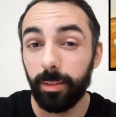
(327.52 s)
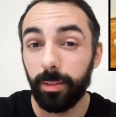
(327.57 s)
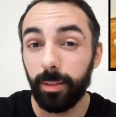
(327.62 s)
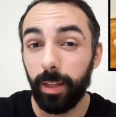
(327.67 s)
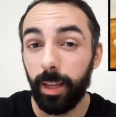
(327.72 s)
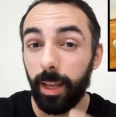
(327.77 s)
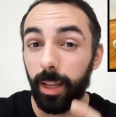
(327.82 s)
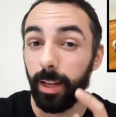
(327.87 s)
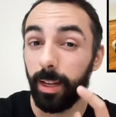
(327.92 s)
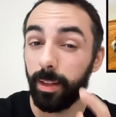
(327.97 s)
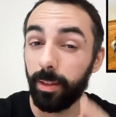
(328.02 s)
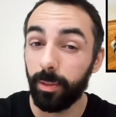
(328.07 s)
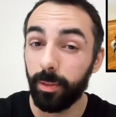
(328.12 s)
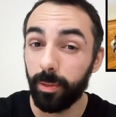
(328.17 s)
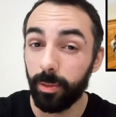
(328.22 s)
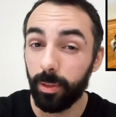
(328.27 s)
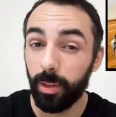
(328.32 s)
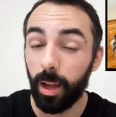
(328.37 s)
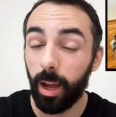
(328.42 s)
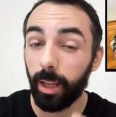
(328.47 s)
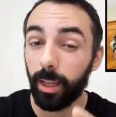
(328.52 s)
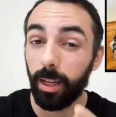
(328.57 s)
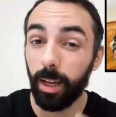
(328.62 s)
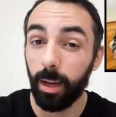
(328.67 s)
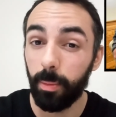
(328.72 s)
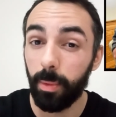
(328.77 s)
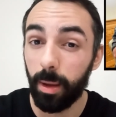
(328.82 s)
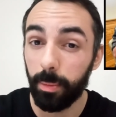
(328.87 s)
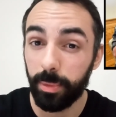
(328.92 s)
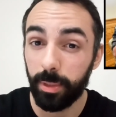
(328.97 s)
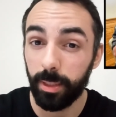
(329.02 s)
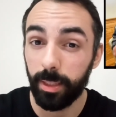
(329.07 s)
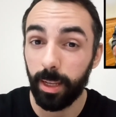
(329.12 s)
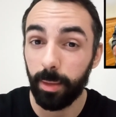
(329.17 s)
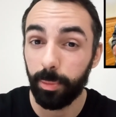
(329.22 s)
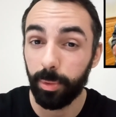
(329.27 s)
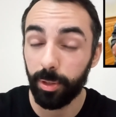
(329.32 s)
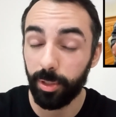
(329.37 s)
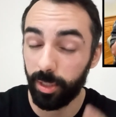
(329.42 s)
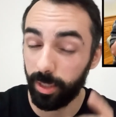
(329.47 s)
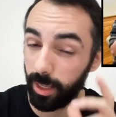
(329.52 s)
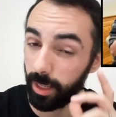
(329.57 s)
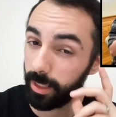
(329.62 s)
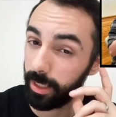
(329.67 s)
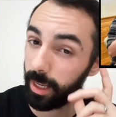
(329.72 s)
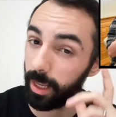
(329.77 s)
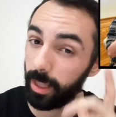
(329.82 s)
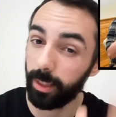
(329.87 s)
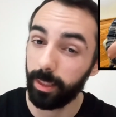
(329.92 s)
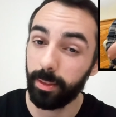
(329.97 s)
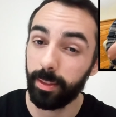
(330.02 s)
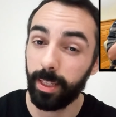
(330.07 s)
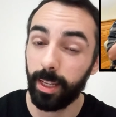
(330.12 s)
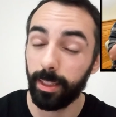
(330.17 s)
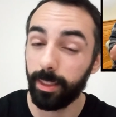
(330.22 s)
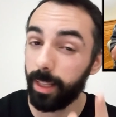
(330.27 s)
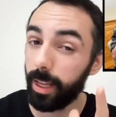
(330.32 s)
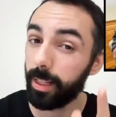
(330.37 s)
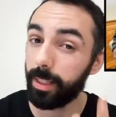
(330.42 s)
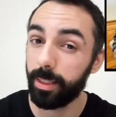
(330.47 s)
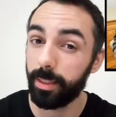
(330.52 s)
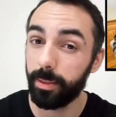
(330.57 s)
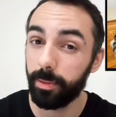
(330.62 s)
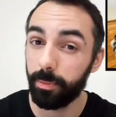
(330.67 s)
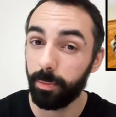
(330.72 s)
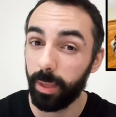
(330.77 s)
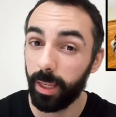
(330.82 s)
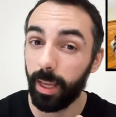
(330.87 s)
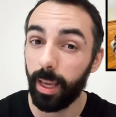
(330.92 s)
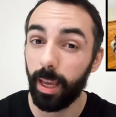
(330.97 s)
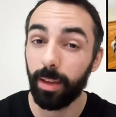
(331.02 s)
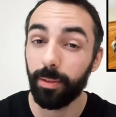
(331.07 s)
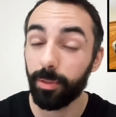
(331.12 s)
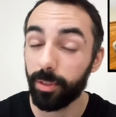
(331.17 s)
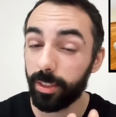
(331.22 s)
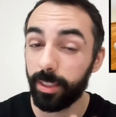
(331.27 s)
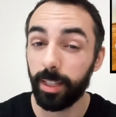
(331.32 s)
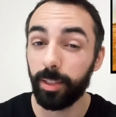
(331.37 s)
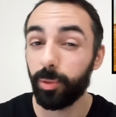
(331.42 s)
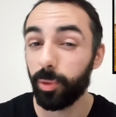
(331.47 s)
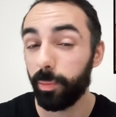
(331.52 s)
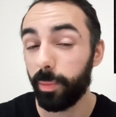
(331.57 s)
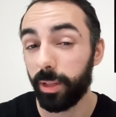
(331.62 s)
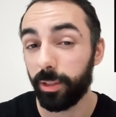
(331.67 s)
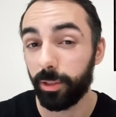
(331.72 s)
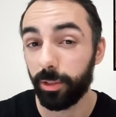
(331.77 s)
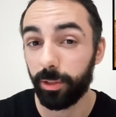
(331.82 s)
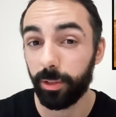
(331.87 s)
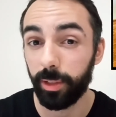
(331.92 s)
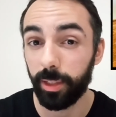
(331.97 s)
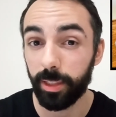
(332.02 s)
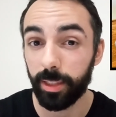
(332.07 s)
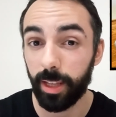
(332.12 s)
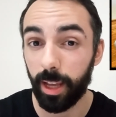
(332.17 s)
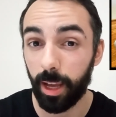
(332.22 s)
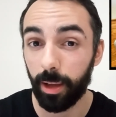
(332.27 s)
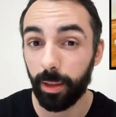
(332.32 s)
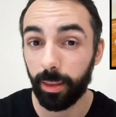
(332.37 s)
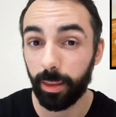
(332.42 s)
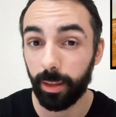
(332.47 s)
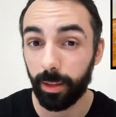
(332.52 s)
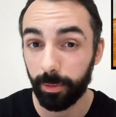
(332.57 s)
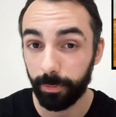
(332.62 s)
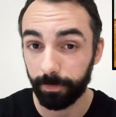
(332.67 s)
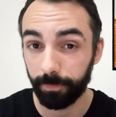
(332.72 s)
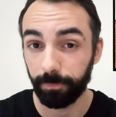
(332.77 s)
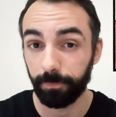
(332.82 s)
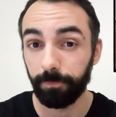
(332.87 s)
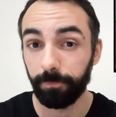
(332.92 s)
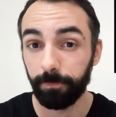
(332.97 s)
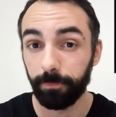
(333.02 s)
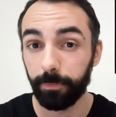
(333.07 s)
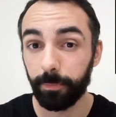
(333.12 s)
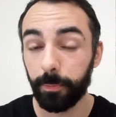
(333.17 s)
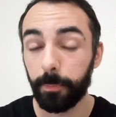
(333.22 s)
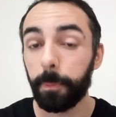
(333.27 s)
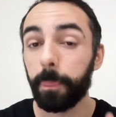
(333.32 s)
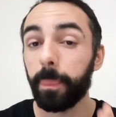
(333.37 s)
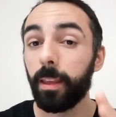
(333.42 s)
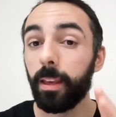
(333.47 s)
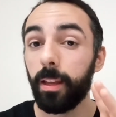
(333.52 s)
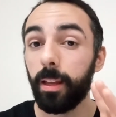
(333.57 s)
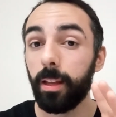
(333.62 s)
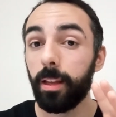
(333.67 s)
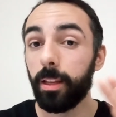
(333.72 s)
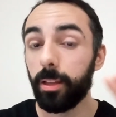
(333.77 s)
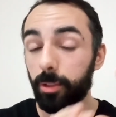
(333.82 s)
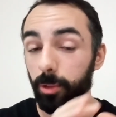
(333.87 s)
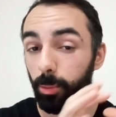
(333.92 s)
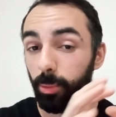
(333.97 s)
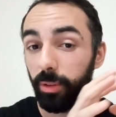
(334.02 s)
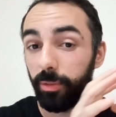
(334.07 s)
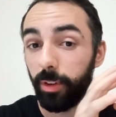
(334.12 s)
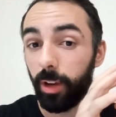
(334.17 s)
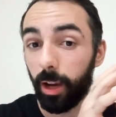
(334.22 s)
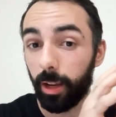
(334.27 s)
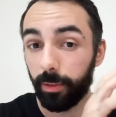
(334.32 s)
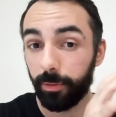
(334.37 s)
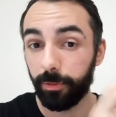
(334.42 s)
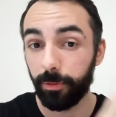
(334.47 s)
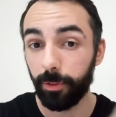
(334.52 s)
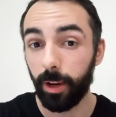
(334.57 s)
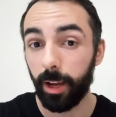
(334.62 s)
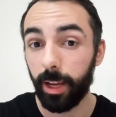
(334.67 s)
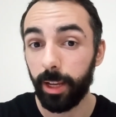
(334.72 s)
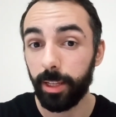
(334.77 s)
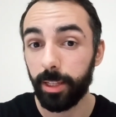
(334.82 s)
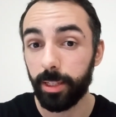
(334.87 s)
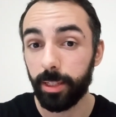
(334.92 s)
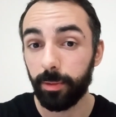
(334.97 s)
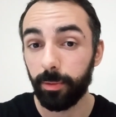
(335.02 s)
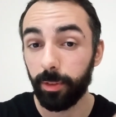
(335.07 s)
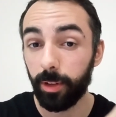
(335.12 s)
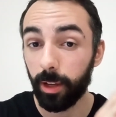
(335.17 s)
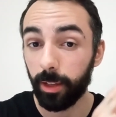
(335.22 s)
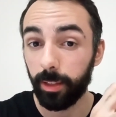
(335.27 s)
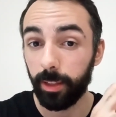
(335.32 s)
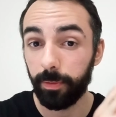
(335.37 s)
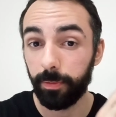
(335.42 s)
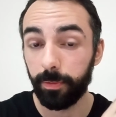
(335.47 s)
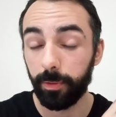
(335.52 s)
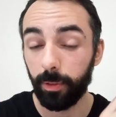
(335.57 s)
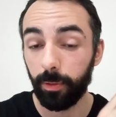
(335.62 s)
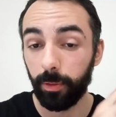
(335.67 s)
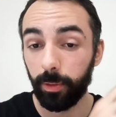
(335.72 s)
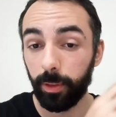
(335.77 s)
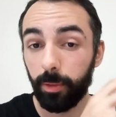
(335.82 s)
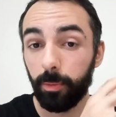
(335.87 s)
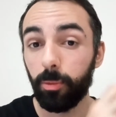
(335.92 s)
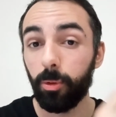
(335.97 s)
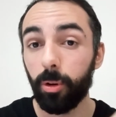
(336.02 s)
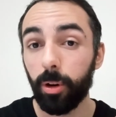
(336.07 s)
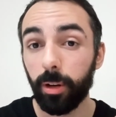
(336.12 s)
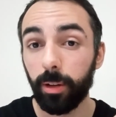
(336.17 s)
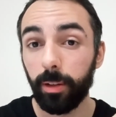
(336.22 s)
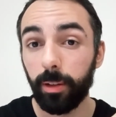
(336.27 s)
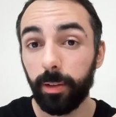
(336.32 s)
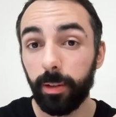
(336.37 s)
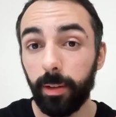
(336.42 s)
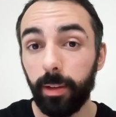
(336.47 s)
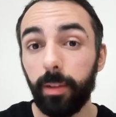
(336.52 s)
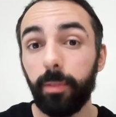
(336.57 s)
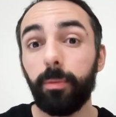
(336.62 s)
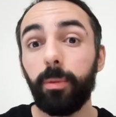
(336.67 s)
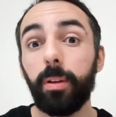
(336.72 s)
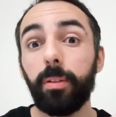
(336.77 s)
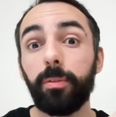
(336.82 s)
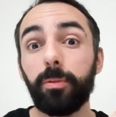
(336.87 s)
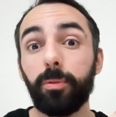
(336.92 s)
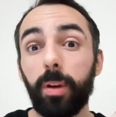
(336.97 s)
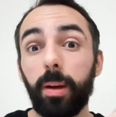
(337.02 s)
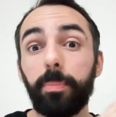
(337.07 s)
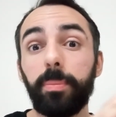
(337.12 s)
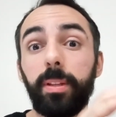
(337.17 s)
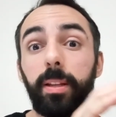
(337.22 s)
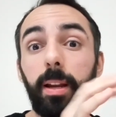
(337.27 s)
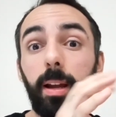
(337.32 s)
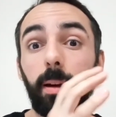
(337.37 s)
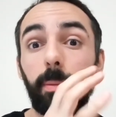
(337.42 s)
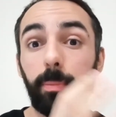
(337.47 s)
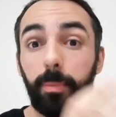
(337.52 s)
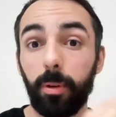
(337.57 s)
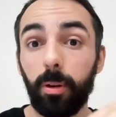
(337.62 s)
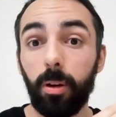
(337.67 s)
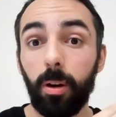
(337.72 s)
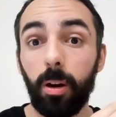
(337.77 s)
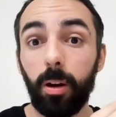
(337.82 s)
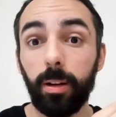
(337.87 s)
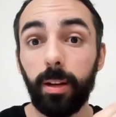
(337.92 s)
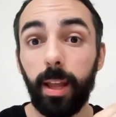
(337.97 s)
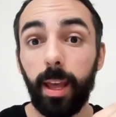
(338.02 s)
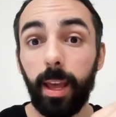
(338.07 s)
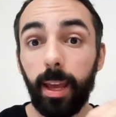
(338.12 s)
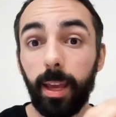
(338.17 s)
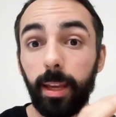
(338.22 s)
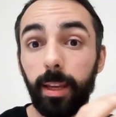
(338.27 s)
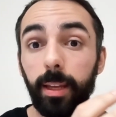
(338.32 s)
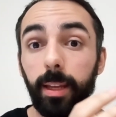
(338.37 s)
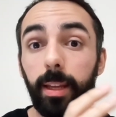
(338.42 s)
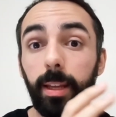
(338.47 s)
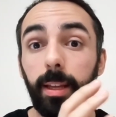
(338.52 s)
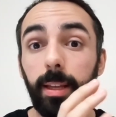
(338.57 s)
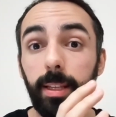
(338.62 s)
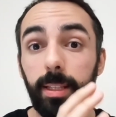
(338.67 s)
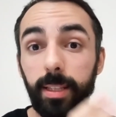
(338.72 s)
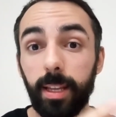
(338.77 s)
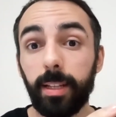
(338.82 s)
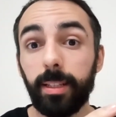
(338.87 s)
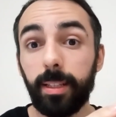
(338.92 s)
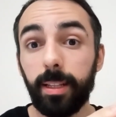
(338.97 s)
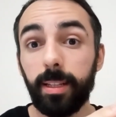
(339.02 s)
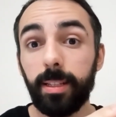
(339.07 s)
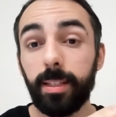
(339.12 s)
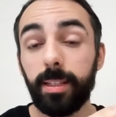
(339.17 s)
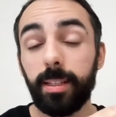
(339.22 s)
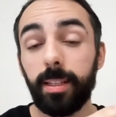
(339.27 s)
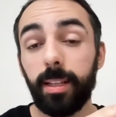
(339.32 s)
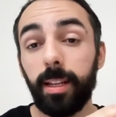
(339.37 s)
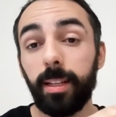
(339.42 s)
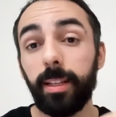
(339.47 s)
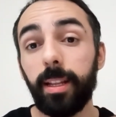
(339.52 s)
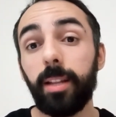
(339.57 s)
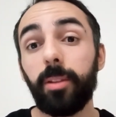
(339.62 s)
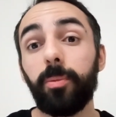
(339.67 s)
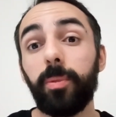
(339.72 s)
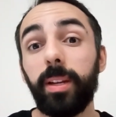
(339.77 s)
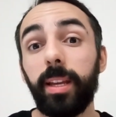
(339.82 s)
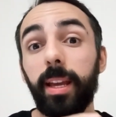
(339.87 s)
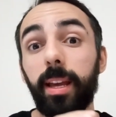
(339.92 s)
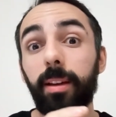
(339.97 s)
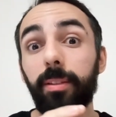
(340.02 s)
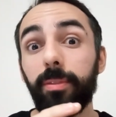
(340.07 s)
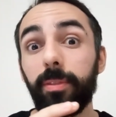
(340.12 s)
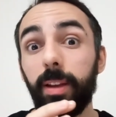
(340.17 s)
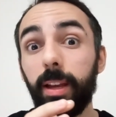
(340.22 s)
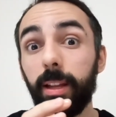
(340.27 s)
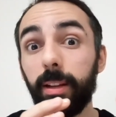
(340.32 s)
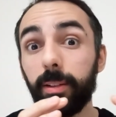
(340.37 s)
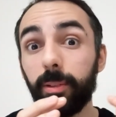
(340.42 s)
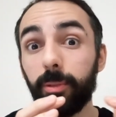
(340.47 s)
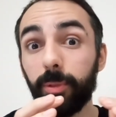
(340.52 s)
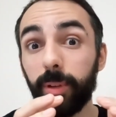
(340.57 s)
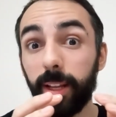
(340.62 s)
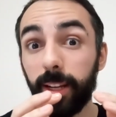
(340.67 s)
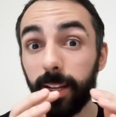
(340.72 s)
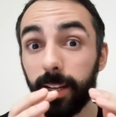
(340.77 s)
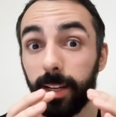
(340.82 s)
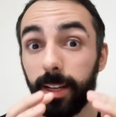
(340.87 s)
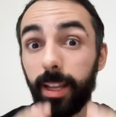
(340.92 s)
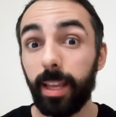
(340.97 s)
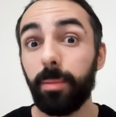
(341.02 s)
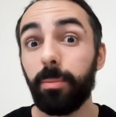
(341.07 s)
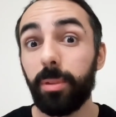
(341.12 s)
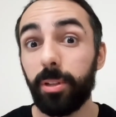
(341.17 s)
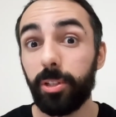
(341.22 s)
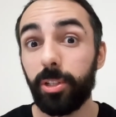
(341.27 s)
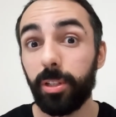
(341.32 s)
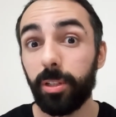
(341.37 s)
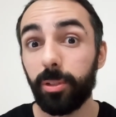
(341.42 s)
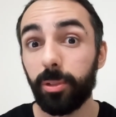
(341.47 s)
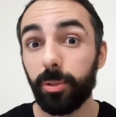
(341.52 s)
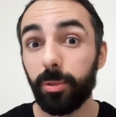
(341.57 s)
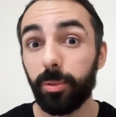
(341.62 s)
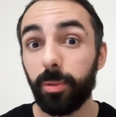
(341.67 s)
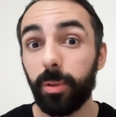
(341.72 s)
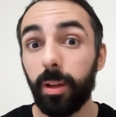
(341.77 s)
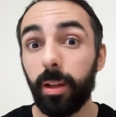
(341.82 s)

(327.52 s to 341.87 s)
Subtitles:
And I come up to that person, I tell him that that behavior is detrimental to his health. So we've got a phrase, we've got the word, we've wrapped it up on a sentence, and then we have created an image to